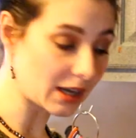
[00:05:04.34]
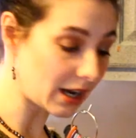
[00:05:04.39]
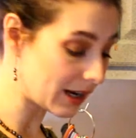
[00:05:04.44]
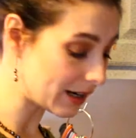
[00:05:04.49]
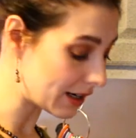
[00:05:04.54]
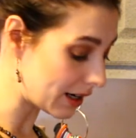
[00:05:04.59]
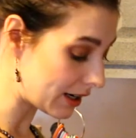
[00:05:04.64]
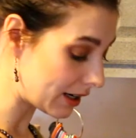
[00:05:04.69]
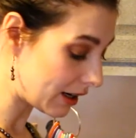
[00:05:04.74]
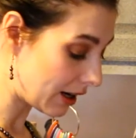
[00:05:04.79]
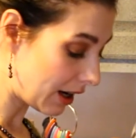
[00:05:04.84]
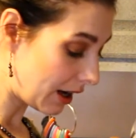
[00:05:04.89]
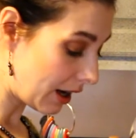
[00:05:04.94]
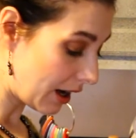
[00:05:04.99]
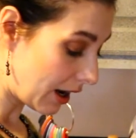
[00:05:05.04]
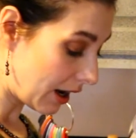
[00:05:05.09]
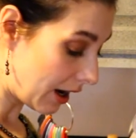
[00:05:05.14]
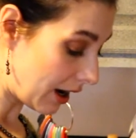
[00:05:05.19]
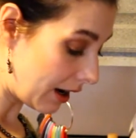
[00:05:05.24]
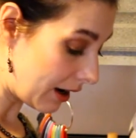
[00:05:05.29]
I did.
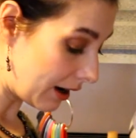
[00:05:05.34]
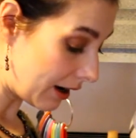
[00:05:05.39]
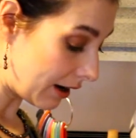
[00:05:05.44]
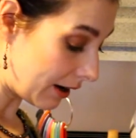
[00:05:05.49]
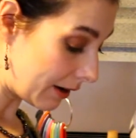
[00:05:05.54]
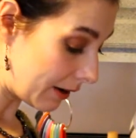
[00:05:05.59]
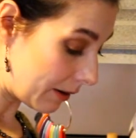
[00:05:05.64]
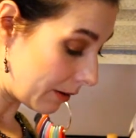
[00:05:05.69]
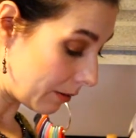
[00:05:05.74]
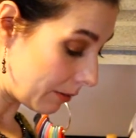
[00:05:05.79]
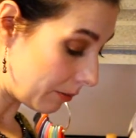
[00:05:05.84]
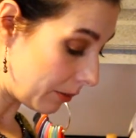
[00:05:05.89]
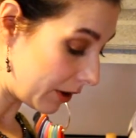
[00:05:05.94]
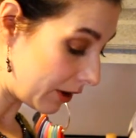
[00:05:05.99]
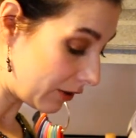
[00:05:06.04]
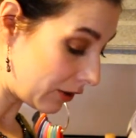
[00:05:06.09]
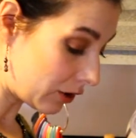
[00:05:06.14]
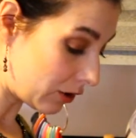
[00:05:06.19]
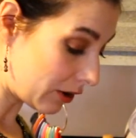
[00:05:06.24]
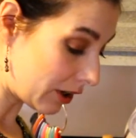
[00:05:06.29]
But
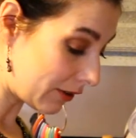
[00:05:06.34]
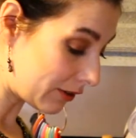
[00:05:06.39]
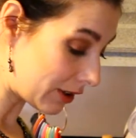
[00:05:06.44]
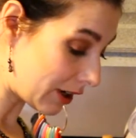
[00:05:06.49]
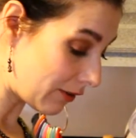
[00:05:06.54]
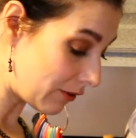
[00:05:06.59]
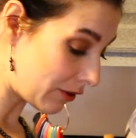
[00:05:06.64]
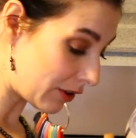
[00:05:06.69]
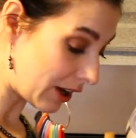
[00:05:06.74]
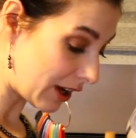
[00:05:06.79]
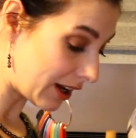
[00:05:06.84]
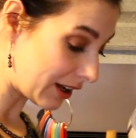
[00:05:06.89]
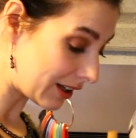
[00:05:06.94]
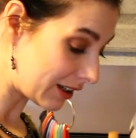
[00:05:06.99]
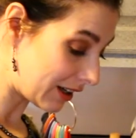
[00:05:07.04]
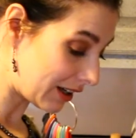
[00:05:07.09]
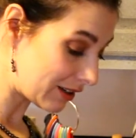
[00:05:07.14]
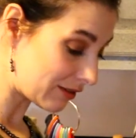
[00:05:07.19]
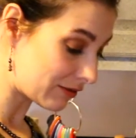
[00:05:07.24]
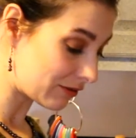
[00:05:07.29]
if you don't have time for that,
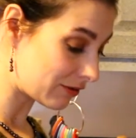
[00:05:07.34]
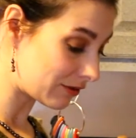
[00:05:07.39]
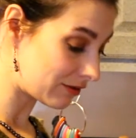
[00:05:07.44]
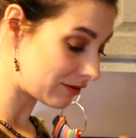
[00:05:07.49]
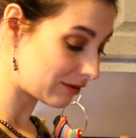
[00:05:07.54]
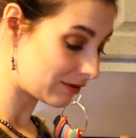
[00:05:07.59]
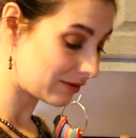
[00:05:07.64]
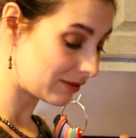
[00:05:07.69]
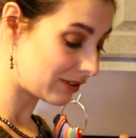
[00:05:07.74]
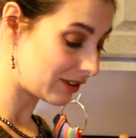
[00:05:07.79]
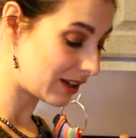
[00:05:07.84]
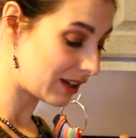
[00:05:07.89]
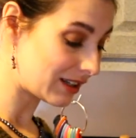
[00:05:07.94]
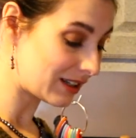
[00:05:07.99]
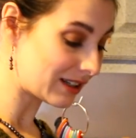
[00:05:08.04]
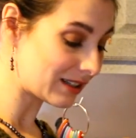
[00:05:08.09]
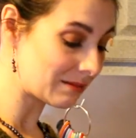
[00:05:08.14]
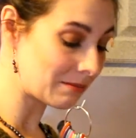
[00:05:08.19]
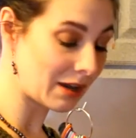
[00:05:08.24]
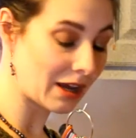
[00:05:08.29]
it
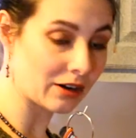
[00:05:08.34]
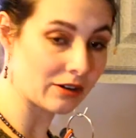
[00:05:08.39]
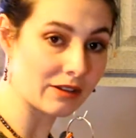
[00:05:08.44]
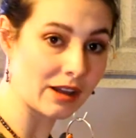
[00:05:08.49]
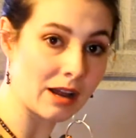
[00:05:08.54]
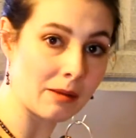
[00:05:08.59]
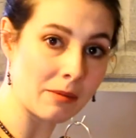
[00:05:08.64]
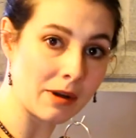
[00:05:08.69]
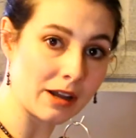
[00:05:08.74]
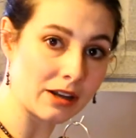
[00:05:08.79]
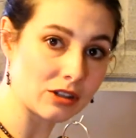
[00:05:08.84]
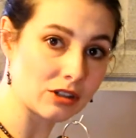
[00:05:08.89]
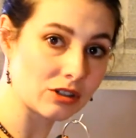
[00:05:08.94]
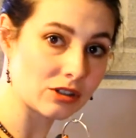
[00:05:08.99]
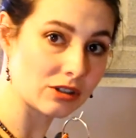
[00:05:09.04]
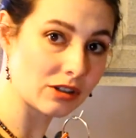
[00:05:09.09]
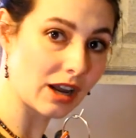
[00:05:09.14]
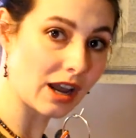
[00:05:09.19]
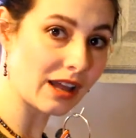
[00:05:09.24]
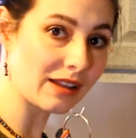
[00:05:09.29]
doesn't matter that
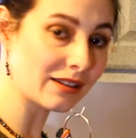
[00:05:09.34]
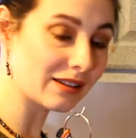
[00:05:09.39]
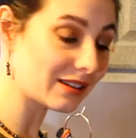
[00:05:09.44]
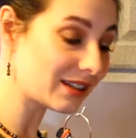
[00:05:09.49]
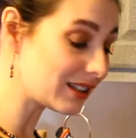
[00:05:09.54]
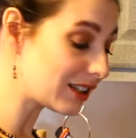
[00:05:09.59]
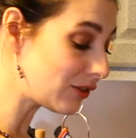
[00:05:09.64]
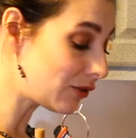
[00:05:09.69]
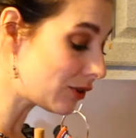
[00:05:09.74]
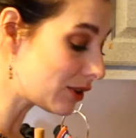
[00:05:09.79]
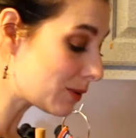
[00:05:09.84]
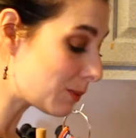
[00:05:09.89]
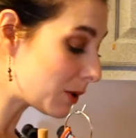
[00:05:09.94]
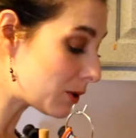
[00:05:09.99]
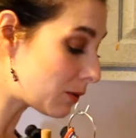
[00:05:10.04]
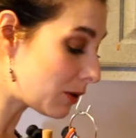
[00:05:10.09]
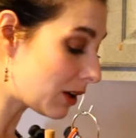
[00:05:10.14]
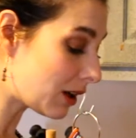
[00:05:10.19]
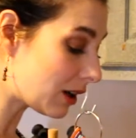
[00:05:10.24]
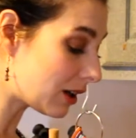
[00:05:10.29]
much. And the difference
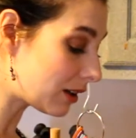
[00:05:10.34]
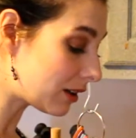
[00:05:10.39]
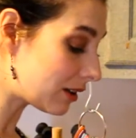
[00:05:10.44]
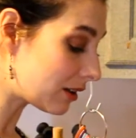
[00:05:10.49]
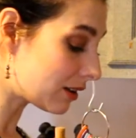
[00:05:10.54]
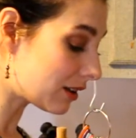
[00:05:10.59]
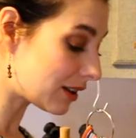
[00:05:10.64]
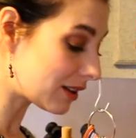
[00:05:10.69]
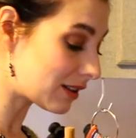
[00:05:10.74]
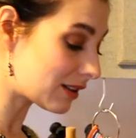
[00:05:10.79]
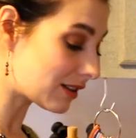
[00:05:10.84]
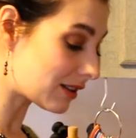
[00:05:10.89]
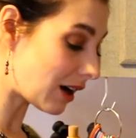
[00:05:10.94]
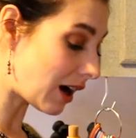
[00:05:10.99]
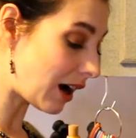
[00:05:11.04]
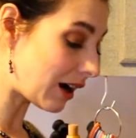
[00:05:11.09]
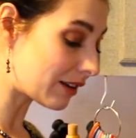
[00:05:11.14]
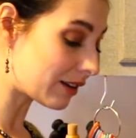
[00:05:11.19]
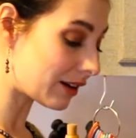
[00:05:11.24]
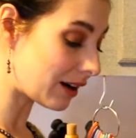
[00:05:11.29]
between this
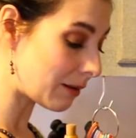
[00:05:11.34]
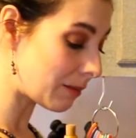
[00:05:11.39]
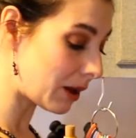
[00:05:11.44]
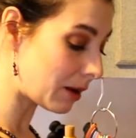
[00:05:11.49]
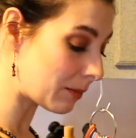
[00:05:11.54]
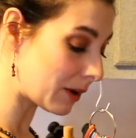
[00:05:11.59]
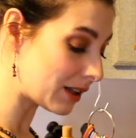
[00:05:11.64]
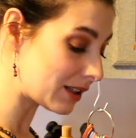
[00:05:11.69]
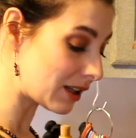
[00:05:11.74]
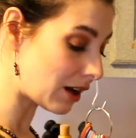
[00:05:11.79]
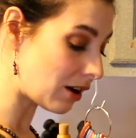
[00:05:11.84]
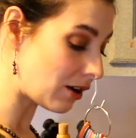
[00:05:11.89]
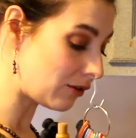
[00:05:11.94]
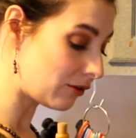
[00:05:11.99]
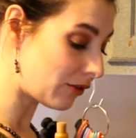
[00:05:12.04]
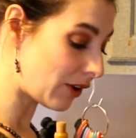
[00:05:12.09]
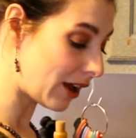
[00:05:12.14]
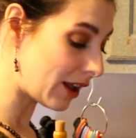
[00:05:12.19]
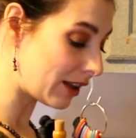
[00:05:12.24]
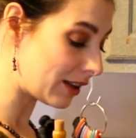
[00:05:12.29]
stock that I made
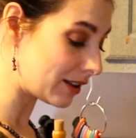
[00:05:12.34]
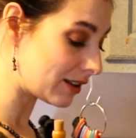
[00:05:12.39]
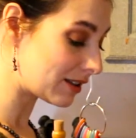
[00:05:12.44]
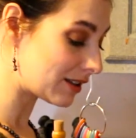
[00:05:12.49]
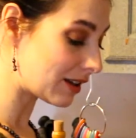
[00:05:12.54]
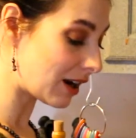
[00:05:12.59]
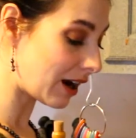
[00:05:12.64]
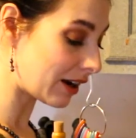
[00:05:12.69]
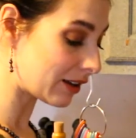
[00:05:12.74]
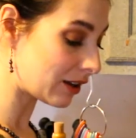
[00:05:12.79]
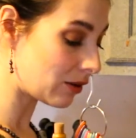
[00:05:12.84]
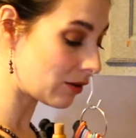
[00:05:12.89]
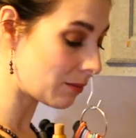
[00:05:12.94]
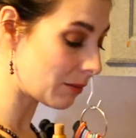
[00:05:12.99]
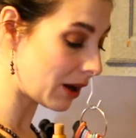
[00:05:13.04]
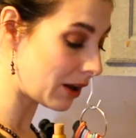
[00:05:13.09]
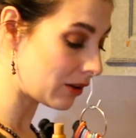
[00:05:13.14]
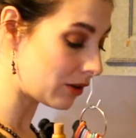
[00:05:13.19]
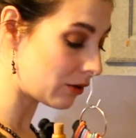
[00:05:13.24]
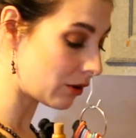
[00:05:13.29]
myself and stock that you can
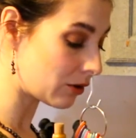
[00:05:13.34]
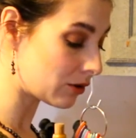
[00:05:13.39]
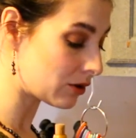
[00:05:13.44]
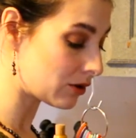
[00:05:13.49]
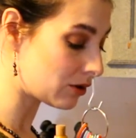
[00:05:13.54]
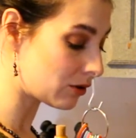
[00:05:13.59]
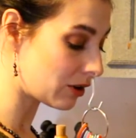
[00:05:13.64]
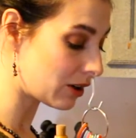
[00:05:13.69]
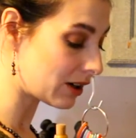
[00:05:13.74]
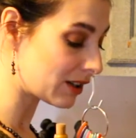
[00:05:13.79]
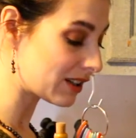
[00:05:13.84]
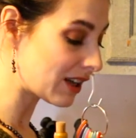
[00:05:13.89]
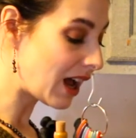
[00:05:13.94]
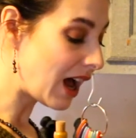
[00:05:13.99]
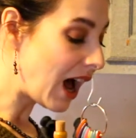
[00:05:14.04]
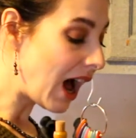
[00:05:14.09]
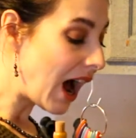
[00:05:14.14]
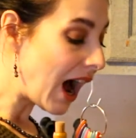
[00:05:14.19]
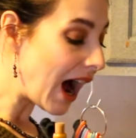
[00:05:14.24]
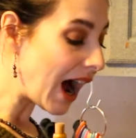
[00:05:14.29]
buy in the grocery store is
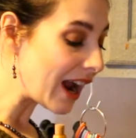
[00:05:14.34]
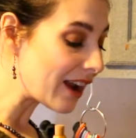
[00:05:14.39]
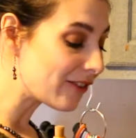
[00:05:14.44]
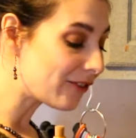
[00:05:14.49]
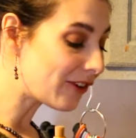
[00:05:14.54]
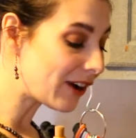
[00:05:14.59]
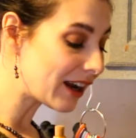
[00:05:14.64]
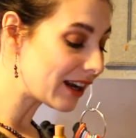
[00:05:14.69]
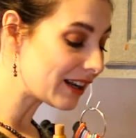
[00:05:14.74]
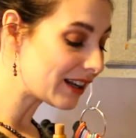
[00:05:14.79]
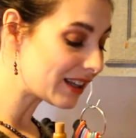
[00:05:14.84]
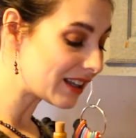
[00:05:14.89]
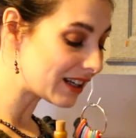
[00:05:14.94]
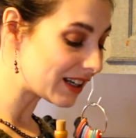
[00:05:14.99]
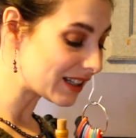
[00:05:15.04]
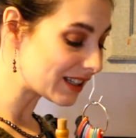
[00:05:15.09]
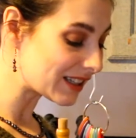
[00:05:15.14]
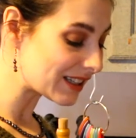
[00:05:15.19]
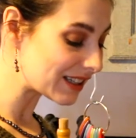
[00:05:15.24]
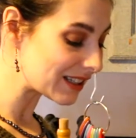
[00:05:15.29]
I find that
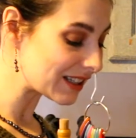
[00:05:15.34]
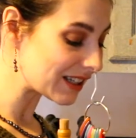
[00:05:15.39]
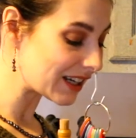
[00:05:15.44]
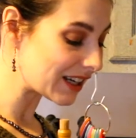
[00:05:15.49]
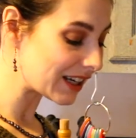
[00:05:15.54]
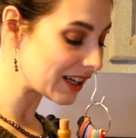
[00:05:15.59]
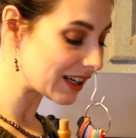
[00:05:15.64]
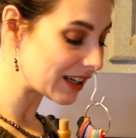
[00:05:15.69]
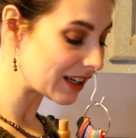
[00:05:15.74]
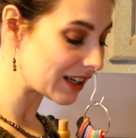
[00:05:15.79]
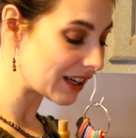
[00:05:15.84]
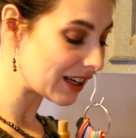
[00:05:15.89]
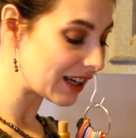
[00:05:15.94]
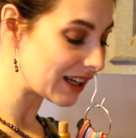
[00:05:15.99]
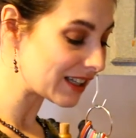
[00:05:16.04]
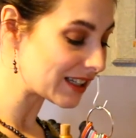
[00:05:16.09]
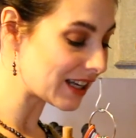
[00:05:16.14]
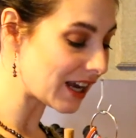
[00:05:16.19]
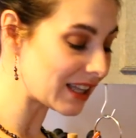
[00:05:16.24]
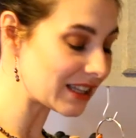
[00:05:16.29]

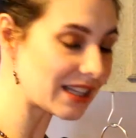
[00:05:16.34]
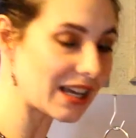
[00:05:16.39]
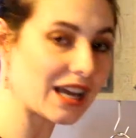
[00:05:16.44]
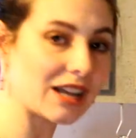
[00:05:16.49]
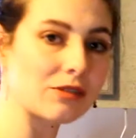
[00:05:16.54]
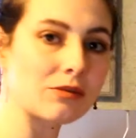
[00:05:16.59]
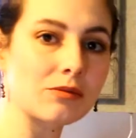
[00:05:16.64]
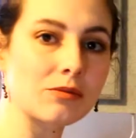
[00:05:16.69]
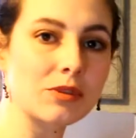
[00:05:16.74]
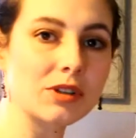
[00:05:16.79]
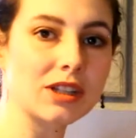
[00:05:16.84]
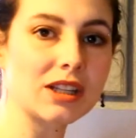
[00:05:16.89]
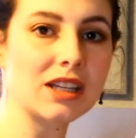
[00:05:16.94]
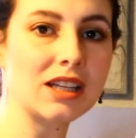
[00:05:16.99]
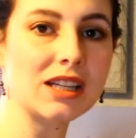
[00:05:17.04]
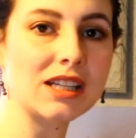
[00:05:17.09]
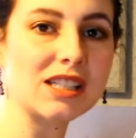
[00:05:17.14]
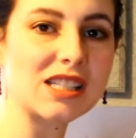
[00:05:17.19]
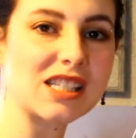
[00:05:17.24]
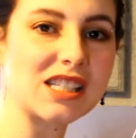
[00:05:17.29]
it's got that
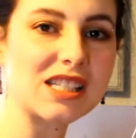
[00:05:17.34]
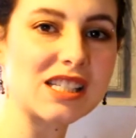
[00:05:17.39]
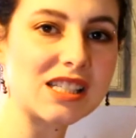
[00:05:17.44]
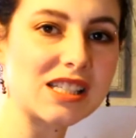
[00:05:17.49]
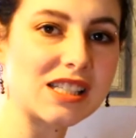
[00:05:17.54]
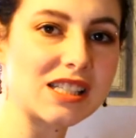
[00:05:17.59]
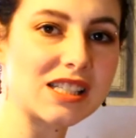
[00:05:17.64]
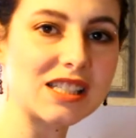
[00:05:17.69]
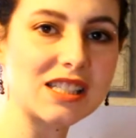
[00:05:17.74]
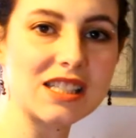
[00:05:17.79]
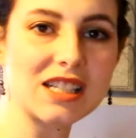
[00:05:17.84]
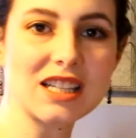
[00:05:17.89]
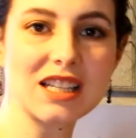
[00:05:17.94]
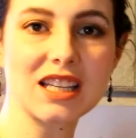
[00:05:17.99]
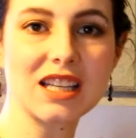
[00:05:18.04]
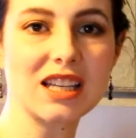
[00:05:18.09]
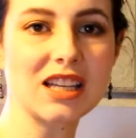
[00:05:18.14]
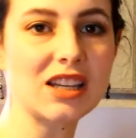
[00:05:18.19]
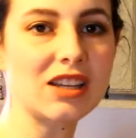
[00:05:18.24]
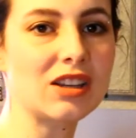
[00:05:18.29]
really
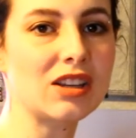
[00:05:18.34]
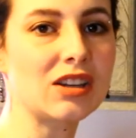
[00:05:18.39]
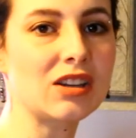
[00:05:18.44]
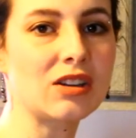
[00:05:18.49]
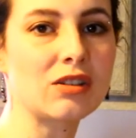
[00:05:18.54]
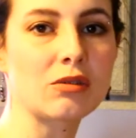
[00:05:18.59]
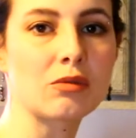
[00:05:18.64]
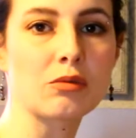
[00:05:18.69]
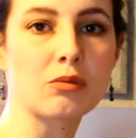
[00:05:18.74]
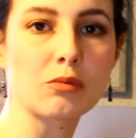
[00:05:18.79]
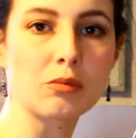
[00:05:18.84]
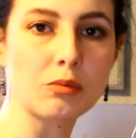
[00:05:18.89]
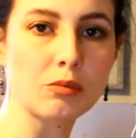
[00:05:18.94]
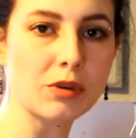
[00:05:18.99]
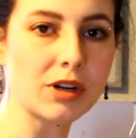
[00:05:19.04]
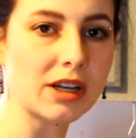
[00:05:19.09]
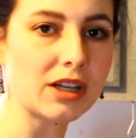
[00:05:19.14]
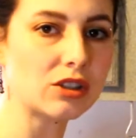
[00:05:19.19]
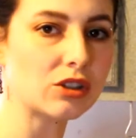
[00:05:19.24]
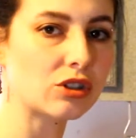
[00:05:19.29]
sticky,
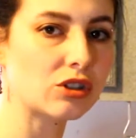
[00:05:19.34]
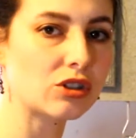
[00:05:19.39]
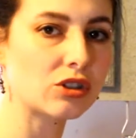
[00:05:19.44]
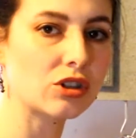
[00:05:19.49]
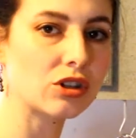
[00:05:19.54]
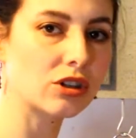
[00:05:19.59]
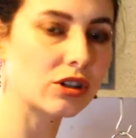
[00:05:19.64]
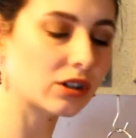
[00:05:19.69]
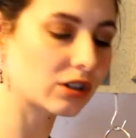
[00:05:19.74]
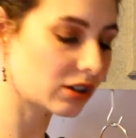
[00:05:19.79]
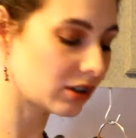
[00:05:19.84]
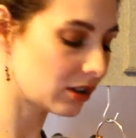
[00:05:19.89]
rich,